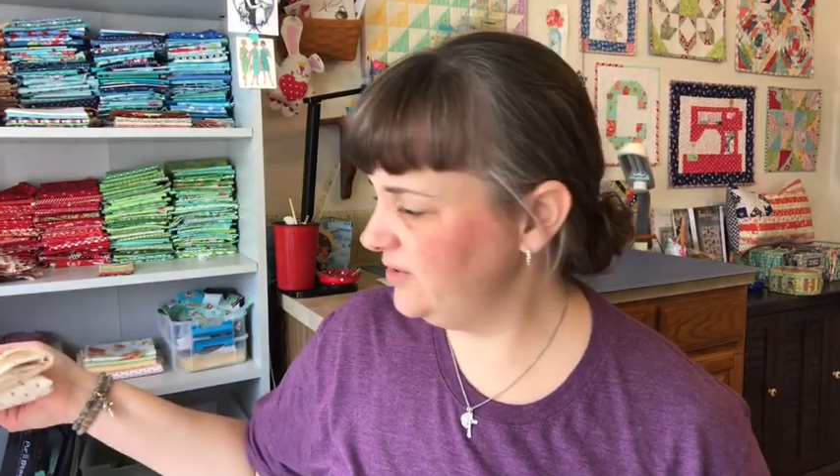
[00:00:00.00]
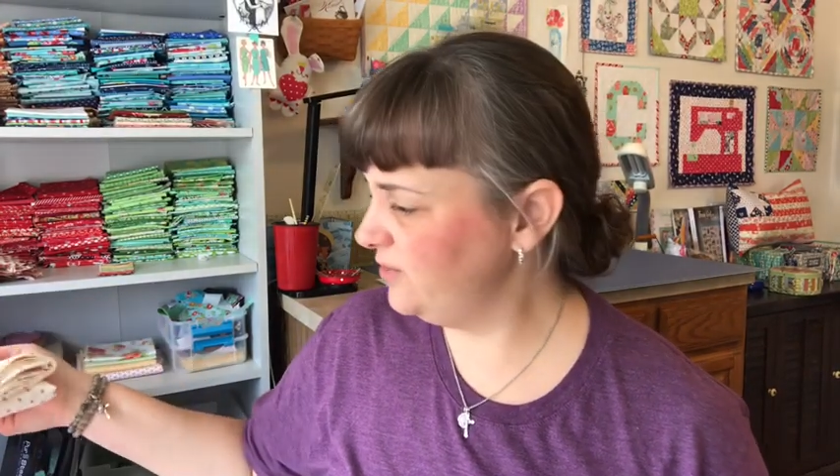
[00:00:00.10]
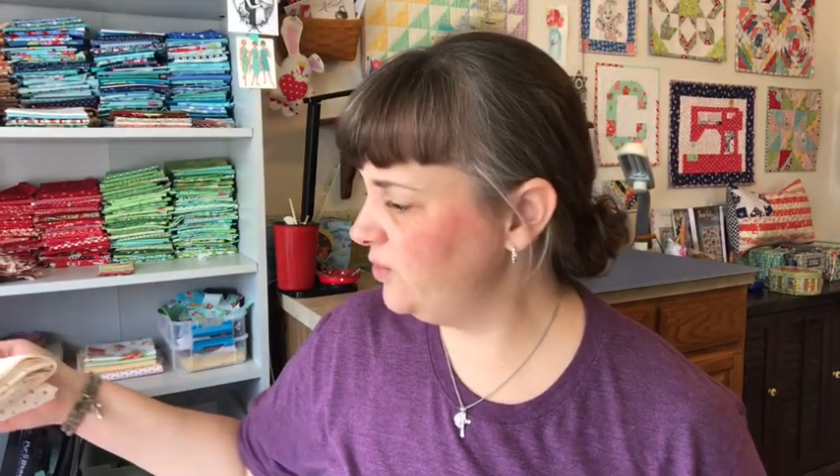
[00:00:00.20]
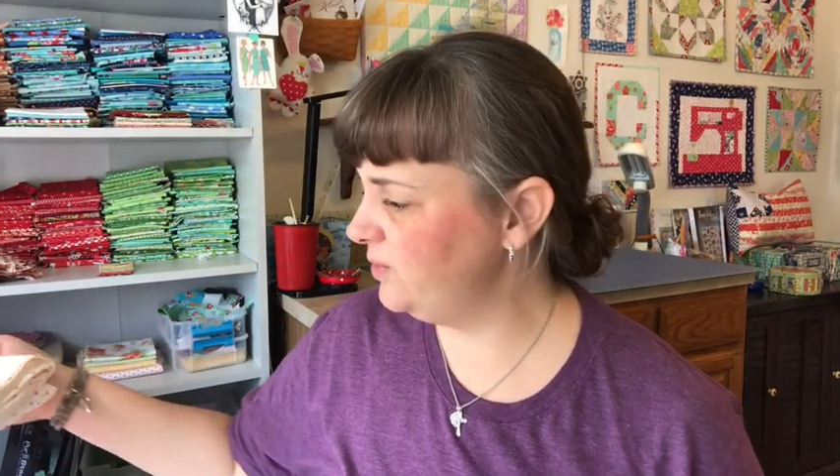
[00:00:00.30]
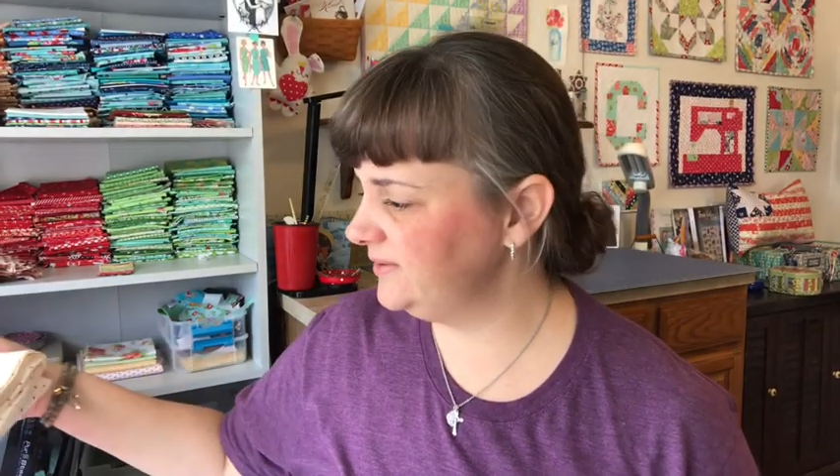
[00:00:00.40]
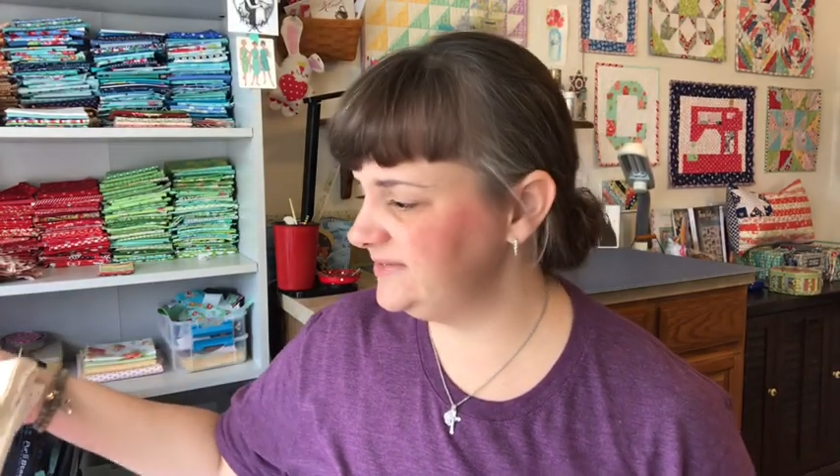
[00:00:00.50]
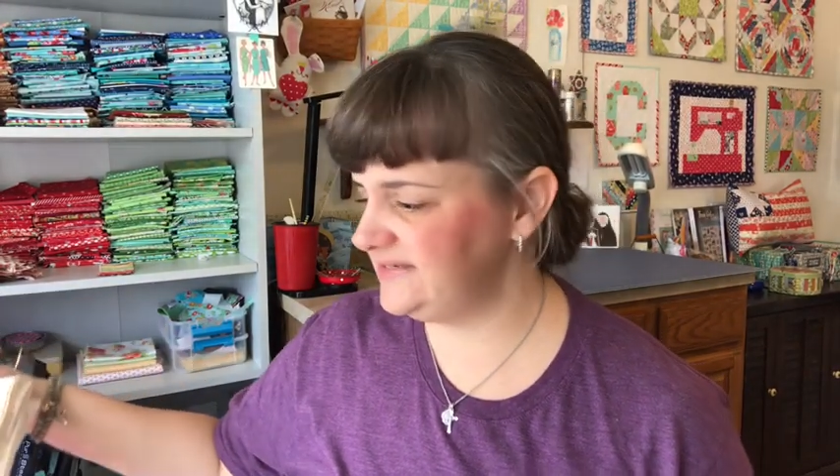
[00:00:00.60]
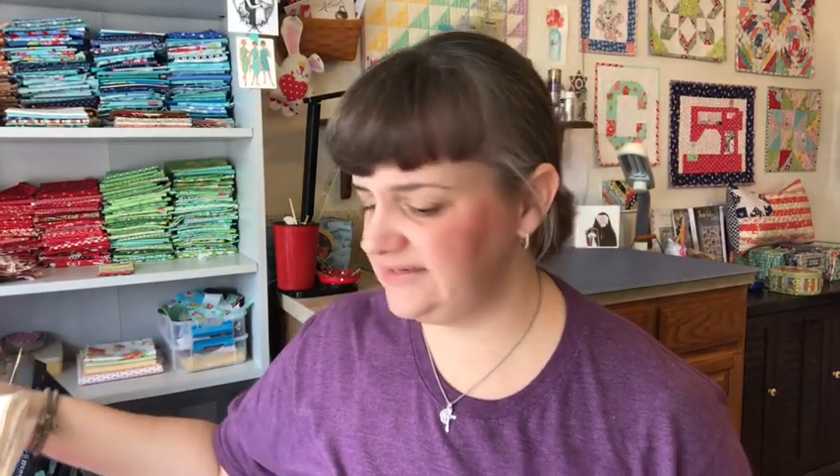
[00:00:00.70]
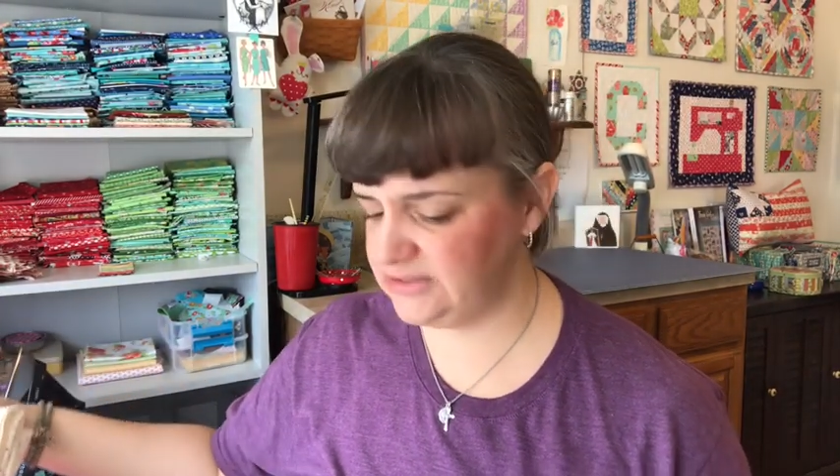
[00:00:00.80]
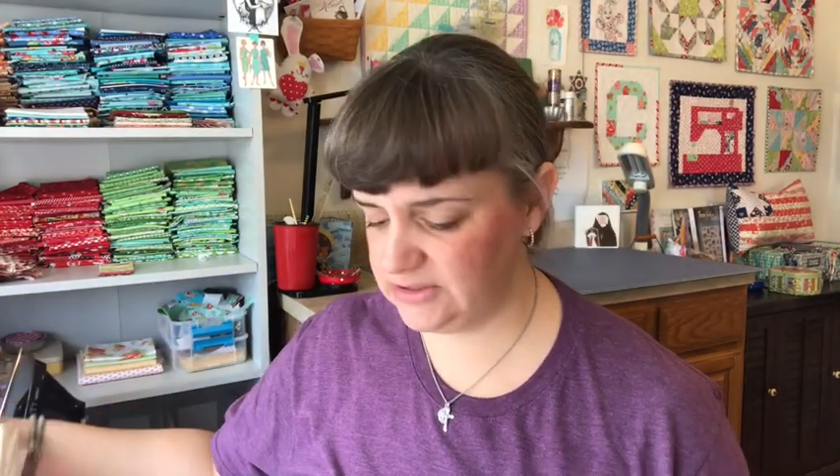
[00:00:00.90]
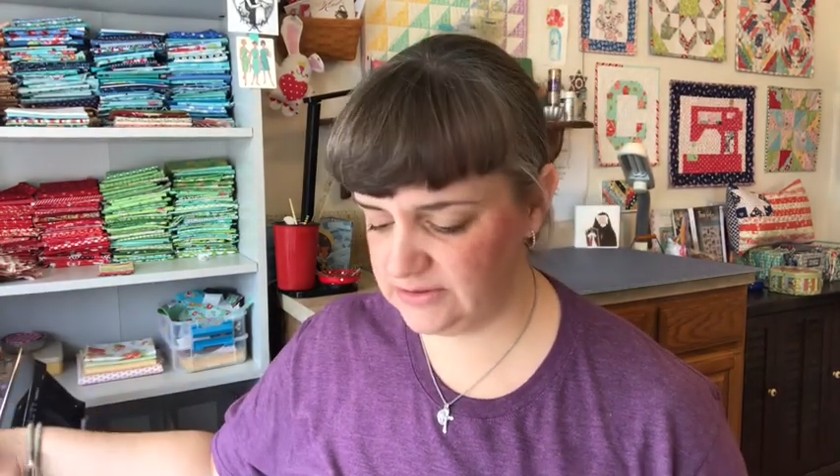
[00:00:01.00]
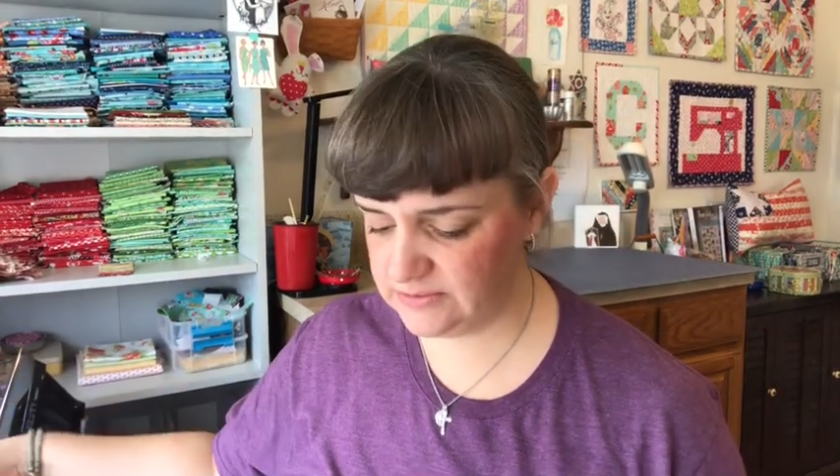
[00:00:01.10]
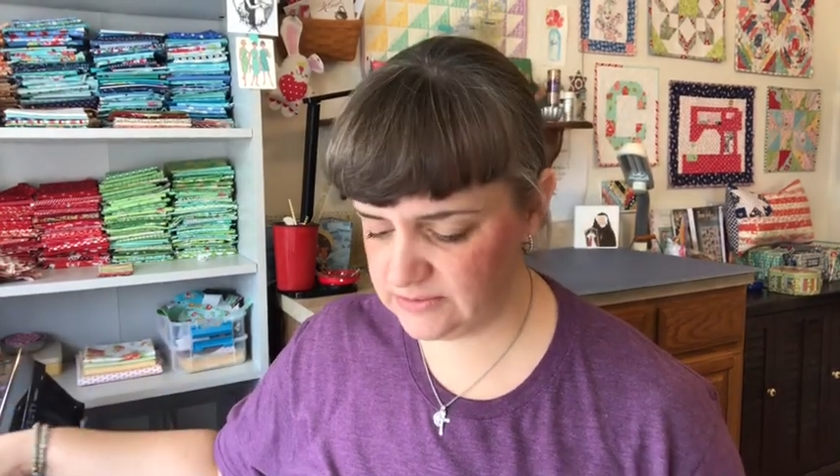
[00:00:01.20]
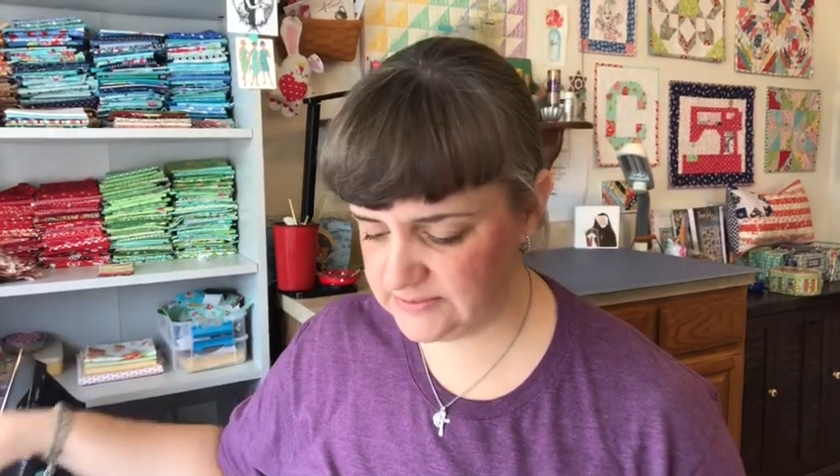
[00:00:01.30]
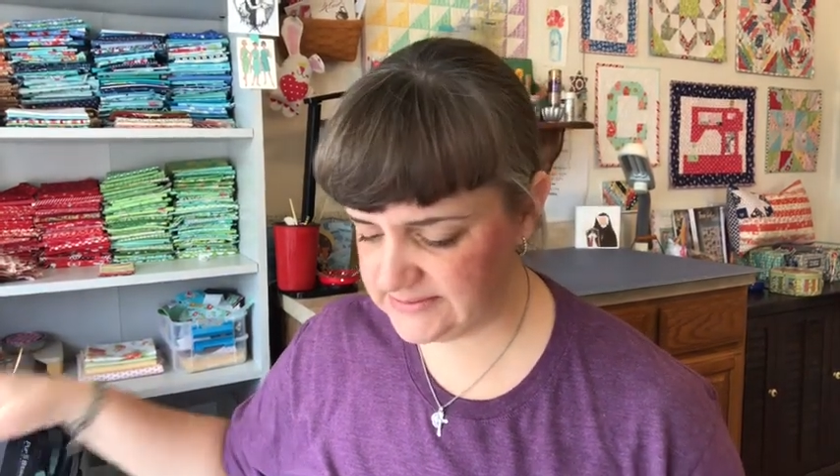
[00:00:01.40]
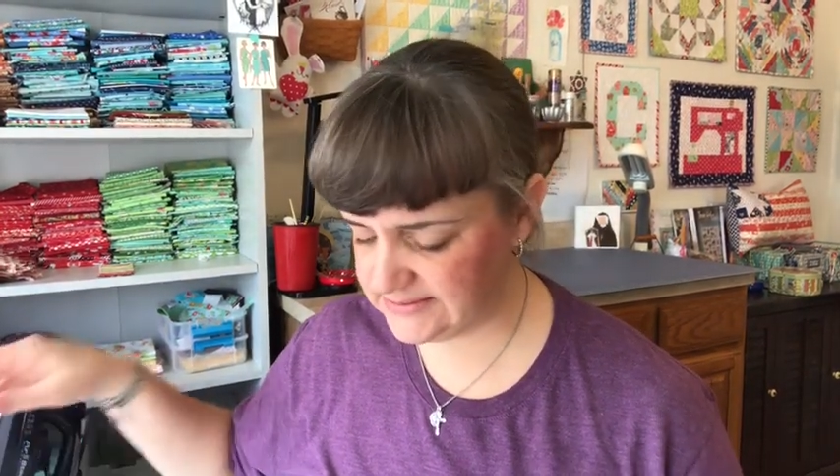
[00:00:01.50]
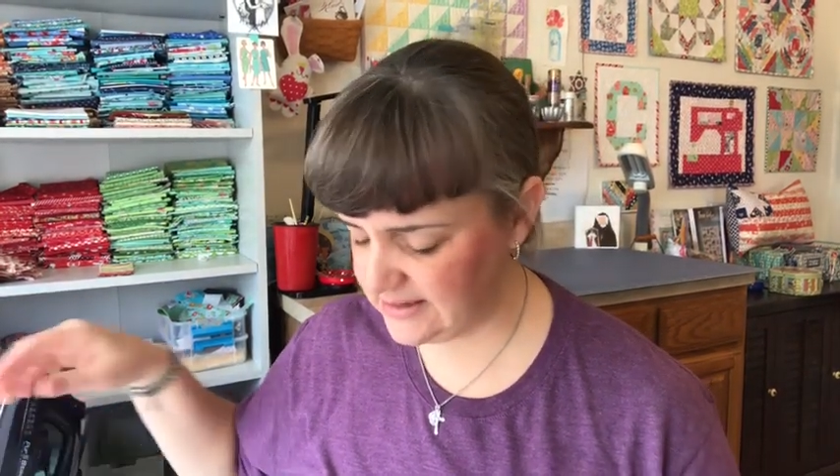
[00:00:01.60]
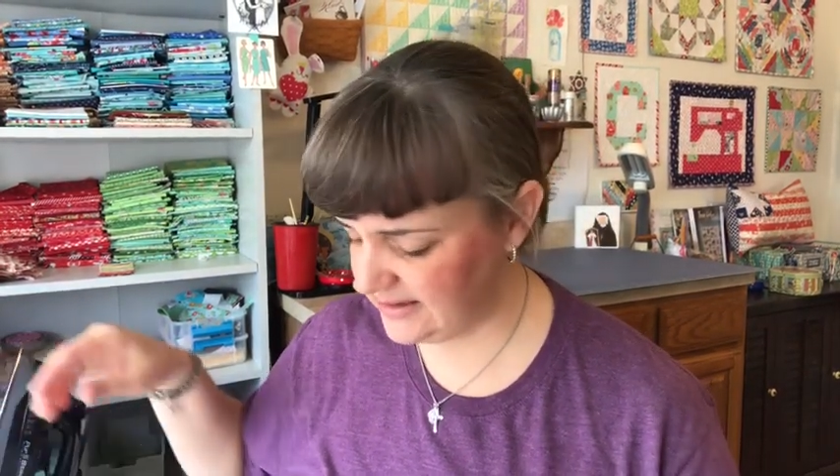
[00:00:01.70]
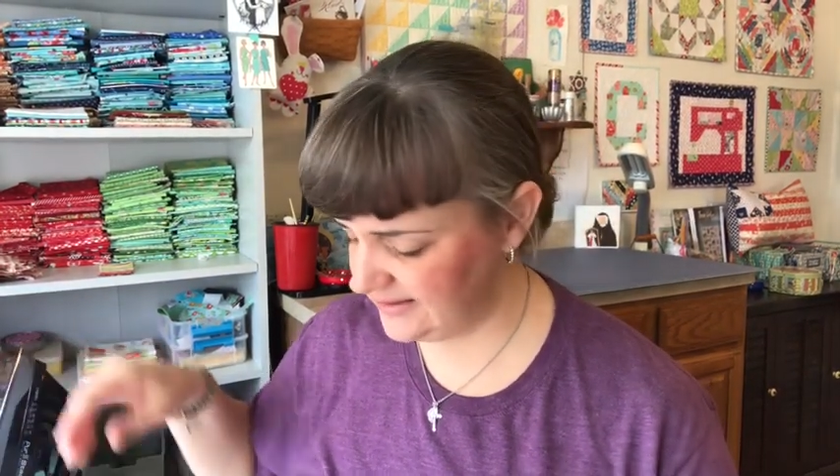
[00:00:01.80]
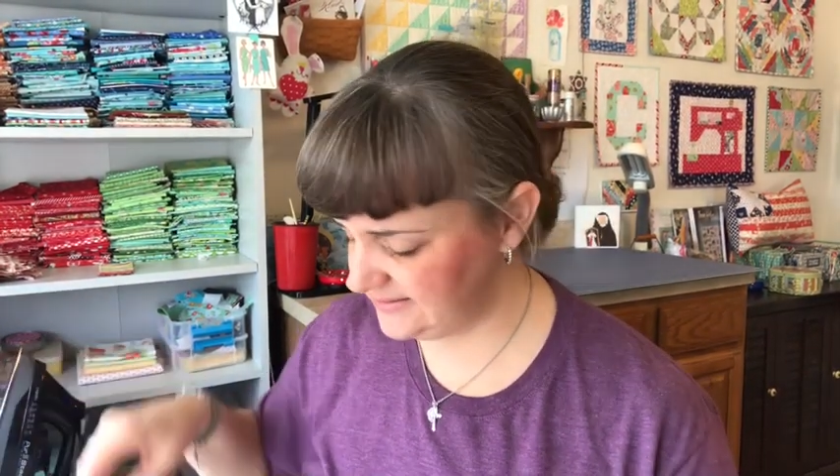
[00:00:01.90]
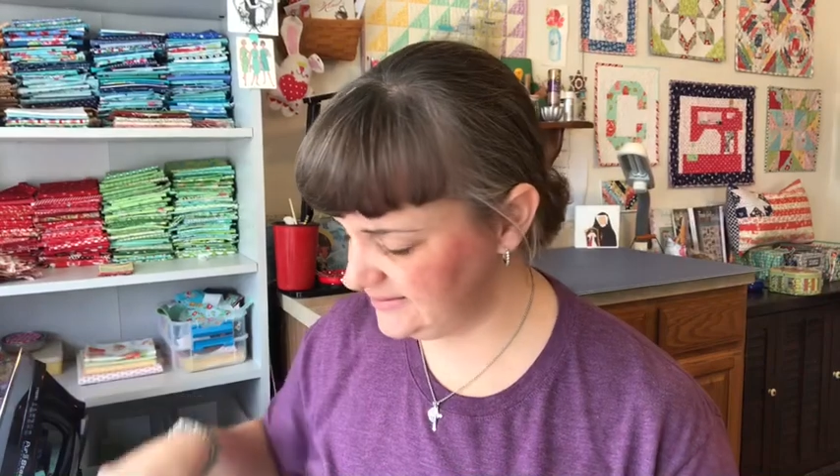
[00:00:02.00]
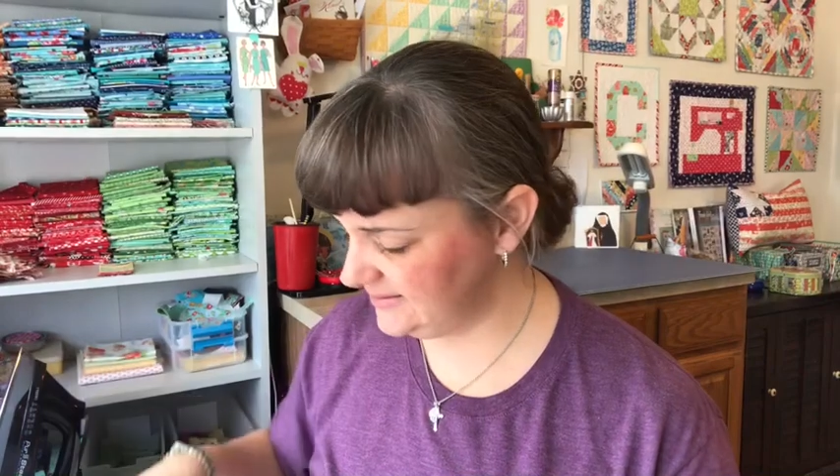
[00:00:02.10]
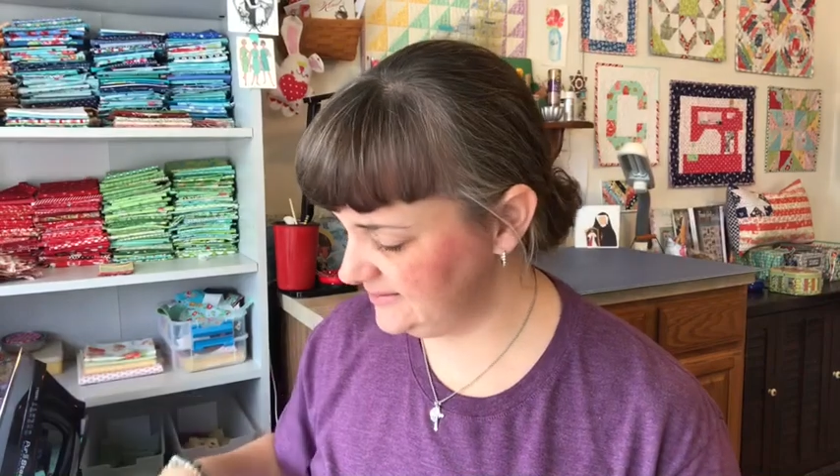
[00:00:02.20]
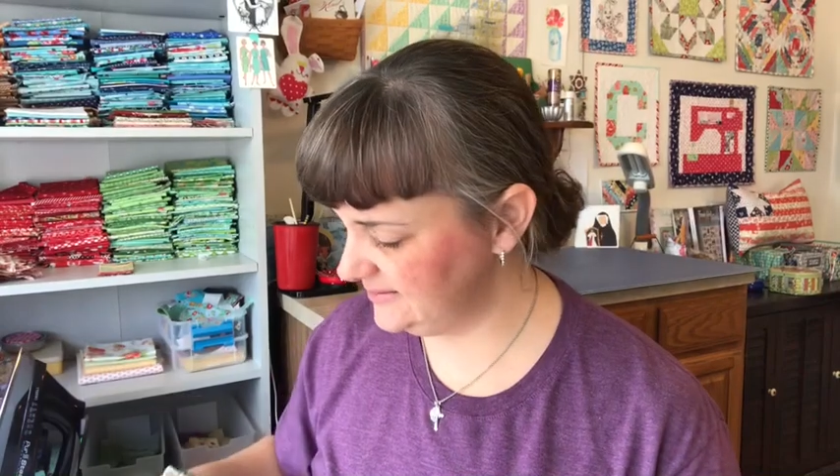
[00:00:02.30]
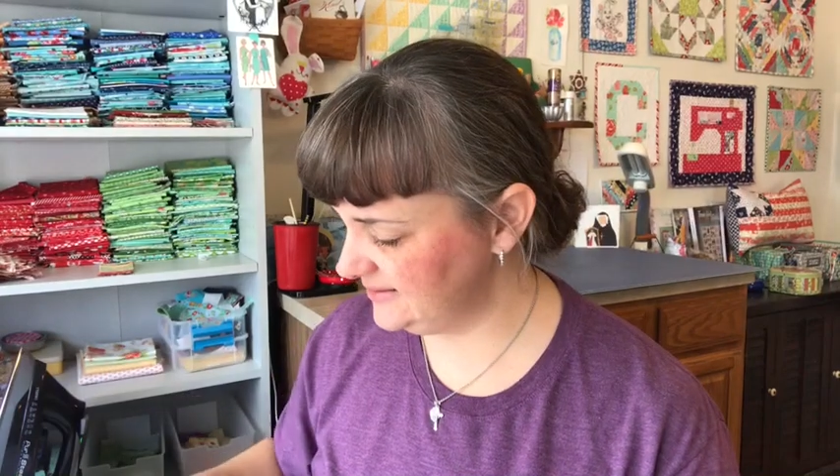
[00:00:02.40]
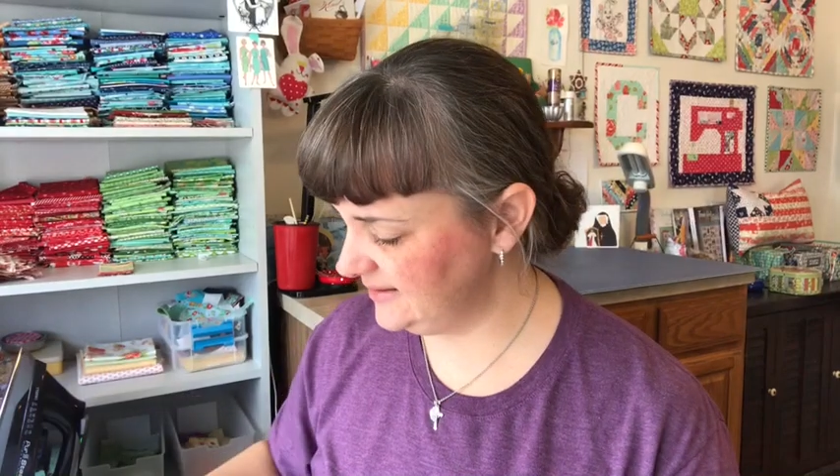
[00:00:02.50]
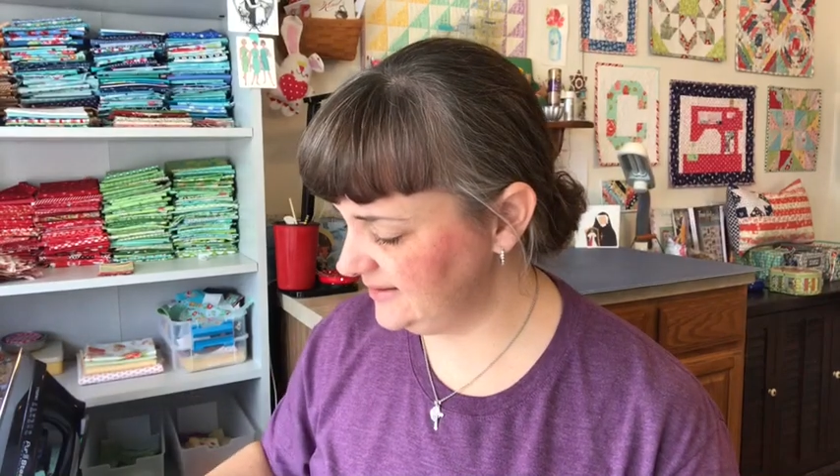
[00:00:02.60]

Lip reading: quilting news, I did